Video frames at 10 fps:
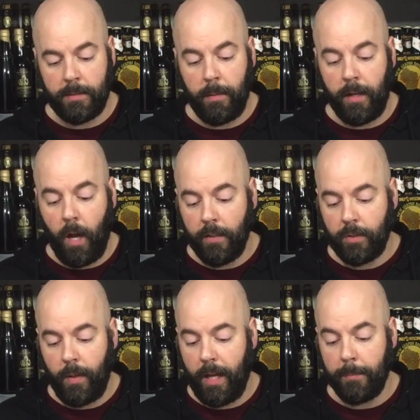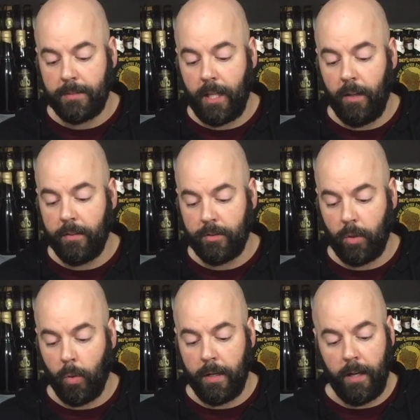but it also helps tell the
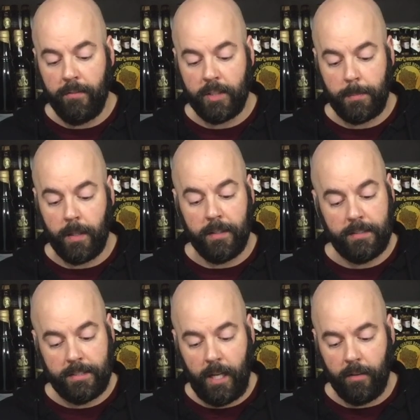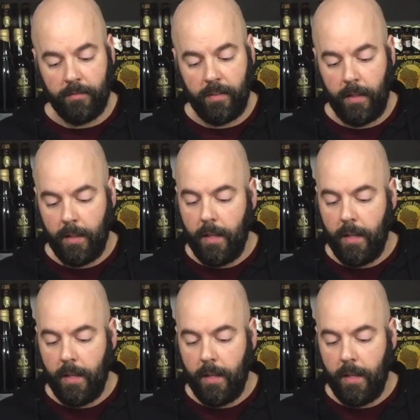story of the spirit itself.